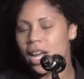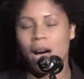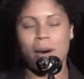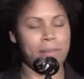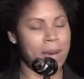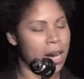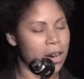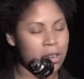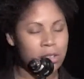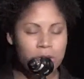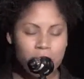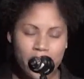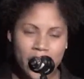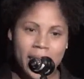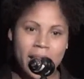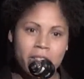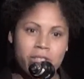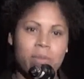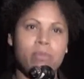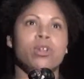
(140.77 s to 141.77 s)
I'm not going to know the
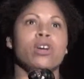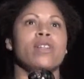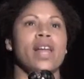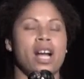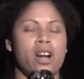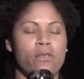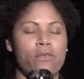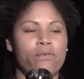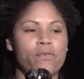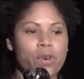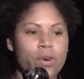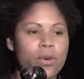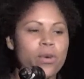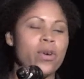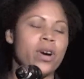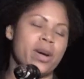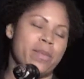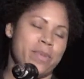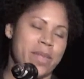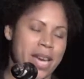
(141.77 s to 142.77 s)
answer. I'm going to look like a fool
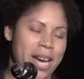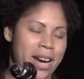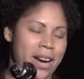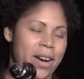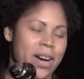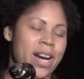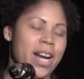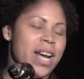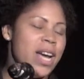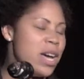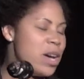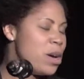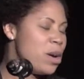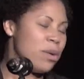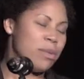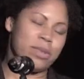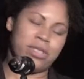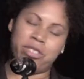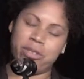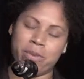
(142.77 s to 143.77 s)
up there.
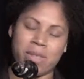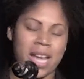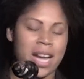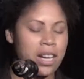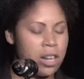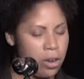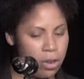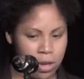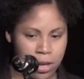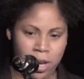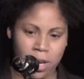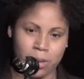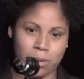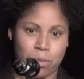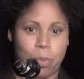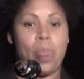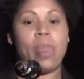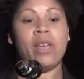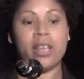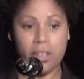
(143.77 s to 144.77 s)
She was like, No, no, no,
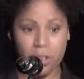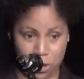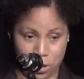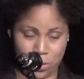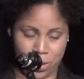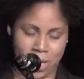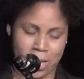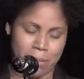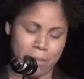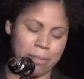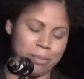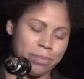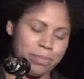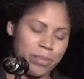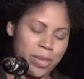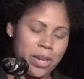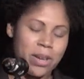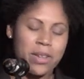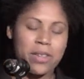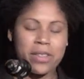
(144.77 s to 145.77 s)
you're doing it.
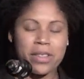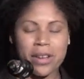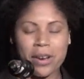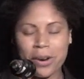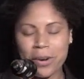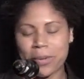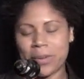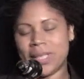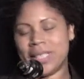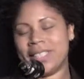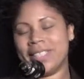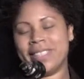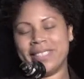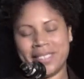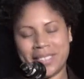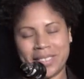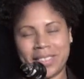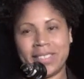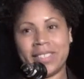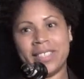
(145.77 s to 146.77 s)
So
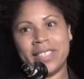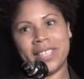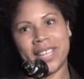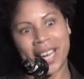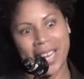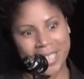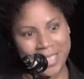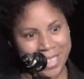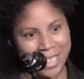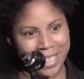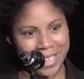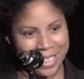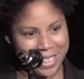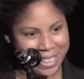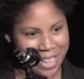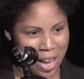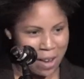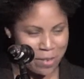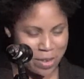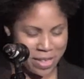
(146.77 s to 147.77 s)
I did it,
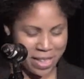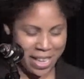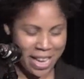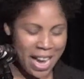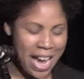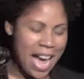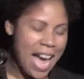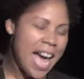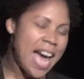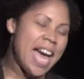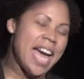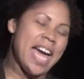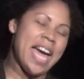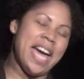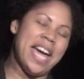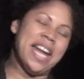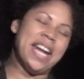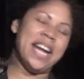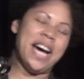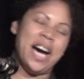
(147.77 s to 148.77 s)
obviously.
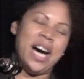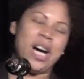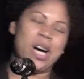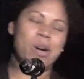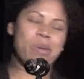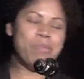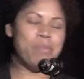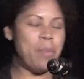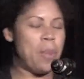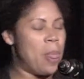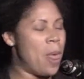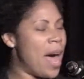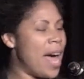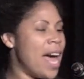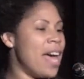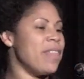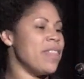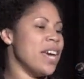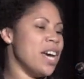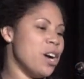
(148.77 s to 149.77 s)
And um, I
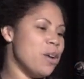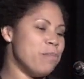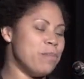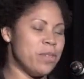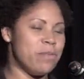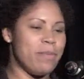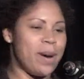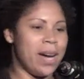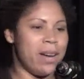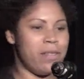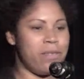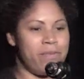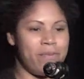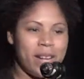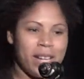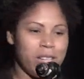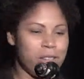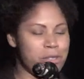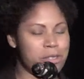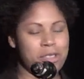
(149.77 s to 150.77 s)
had the help of my
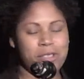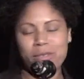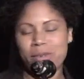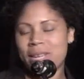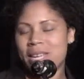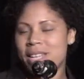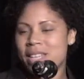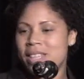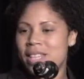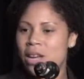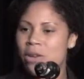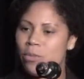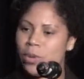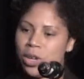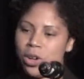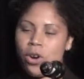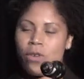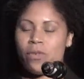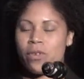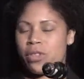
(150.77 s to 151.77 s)
fellow students. They went
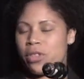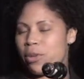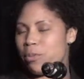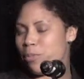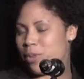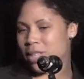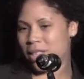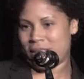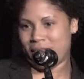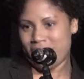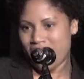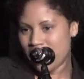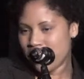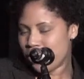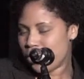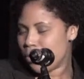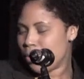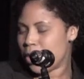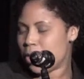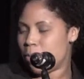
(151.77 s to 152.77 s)
over the
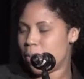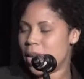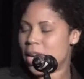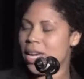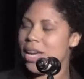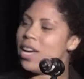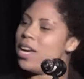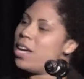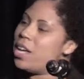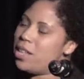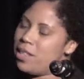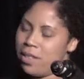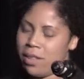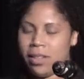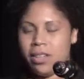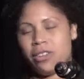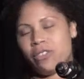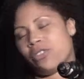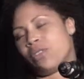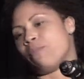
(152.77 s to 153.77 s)
presentation with me, the
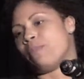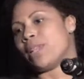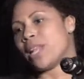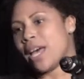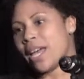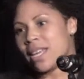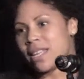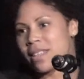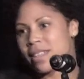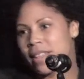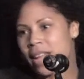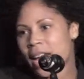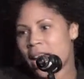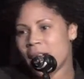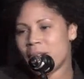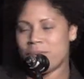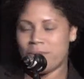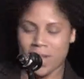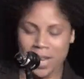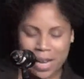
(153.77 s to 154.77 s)
Leadership Alliance
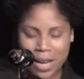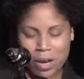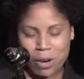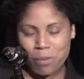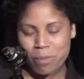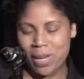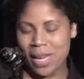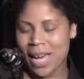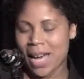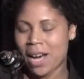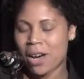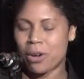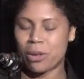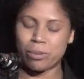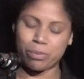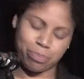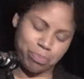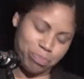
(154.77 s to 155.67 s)
staff, they helped me out.